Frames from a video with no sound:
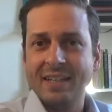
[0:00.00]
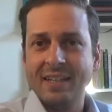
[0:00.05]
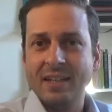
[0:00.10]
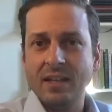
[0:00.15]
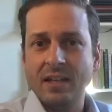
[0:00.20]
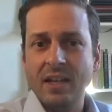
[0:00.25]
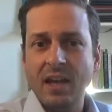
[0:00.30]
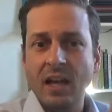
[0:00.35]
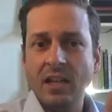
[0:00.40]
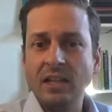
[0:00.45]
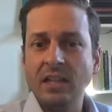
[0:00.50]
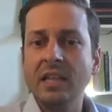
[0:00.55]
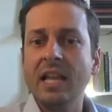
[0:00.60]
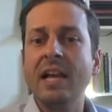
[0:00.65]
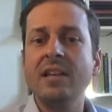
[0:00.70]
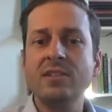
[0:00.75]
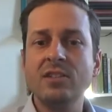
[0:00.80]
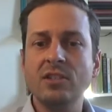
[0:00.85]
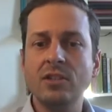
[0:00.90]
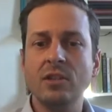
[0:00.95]

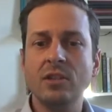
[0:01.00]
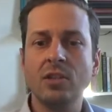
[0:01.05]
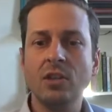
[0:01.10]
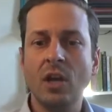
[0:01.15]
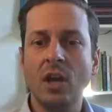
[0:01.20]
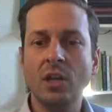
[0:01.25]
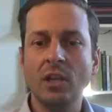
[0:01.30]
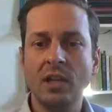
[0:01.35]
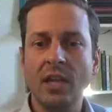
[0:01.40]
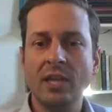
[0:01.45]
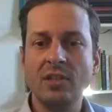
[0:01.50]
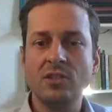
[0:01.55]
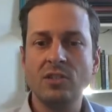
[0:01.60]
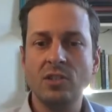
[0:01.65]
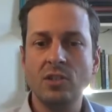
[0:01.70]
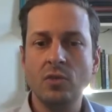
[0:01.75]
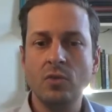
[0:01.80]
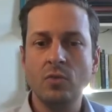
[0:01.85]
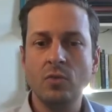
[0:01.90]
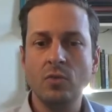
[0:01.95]
unless
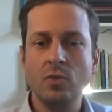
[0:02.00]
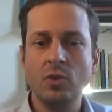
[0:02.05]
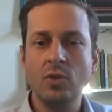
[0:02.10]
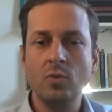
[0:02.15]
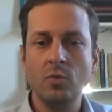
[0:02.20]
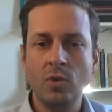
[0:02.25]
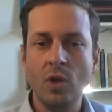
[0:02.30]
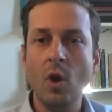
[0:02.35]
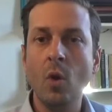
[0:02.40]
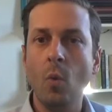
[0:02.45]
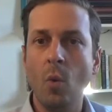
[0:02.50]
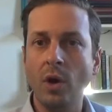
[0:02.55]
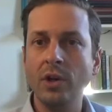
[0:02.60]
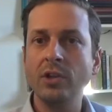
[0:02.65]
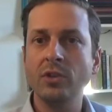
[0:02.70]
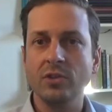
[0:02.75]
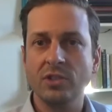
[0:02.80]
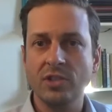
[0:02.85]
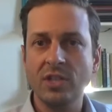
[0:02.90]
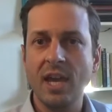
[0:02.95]
you know what
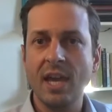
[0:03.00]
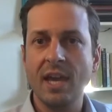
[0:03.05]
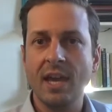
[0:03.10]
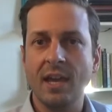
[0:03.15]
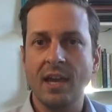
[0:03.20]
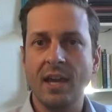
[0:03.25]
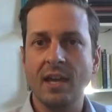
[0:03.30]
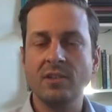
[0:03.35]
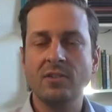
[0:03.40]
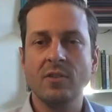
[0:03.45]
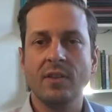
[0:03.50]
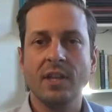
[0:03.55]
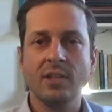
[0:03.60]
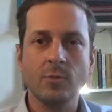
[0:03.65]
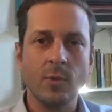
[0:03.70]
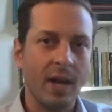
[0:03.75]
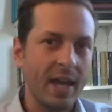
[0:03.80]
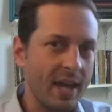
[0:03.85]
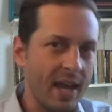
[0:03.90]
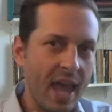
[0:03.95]
you're saying. And so that's
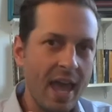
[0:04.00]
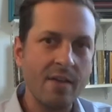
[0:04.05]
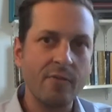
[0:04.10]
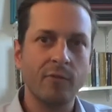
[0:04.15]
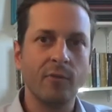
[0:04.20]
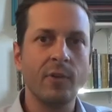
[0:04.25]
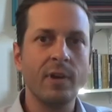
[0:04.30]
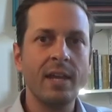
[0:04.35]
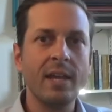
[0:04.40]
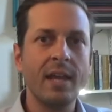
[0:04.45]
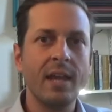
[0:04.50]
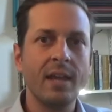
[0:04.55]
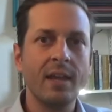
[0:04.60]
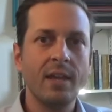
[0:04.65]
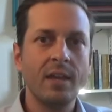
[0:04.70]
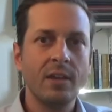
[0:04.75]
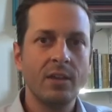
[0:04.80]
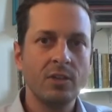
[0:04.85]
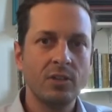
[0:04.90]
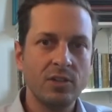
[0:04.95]
why every
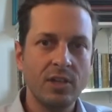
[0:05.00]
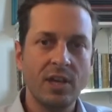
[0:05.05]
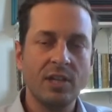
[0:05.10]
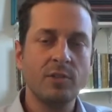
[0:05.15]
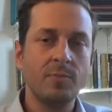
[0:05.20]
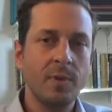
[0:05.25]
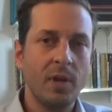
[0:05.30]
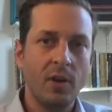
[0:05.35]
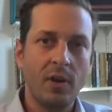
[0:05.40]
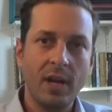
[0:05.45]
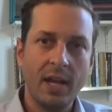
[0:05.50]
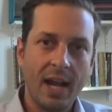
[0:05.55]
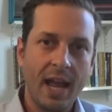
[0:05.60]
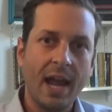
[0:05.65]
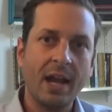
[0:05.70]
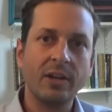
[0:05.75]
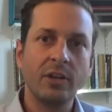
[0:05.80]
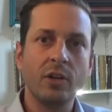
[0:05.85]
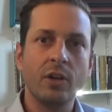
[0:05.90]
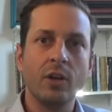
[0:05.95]
Shakespearean
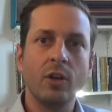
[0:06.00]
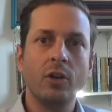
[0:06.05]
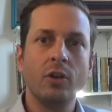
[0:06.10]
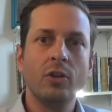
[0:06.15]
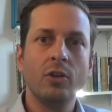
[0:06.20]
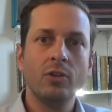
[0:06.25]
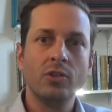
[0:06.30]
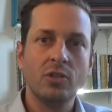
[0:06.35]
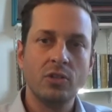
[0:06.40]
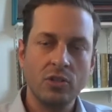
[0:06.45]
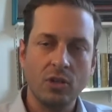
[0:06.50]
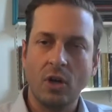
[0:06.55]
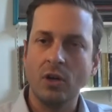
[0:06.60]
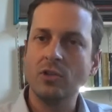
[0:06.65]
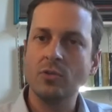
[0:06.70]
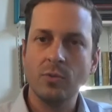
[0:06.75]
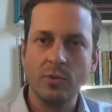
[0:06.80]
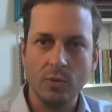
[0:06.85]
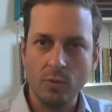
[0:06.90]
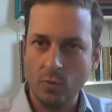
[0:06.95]
actor
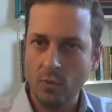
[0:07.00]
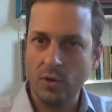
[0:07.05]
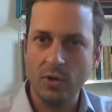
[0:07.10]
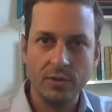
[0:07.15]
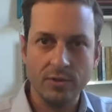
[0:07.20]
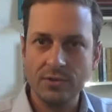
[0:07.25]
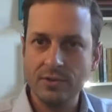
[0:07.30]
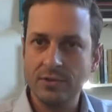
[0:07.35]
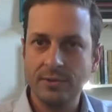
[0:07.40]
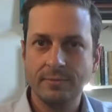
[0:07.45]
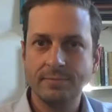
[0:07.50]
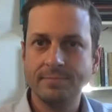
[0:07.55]
starts with the words.